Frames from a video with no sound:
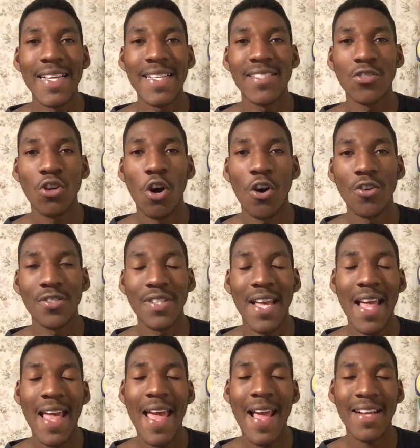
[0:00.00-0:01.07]
is called
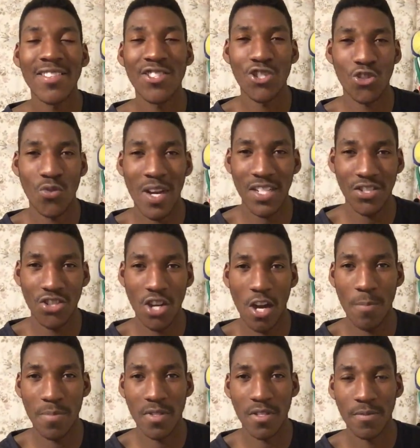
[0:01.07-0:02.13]
extra
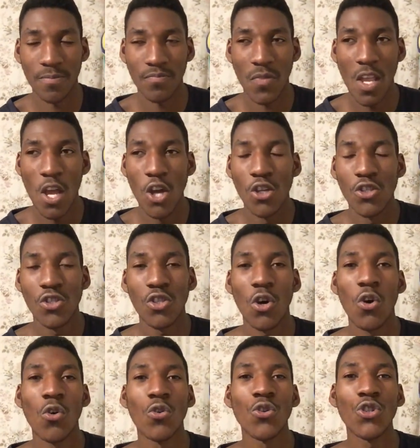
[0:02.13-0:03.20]
jobs.
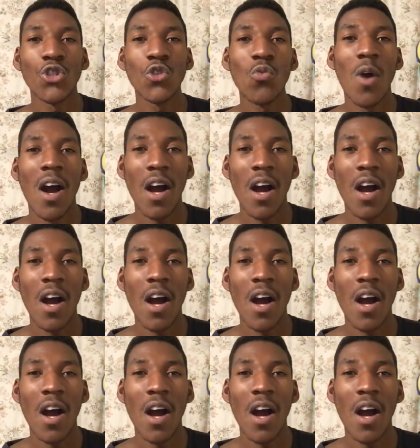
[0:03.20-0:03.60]
So you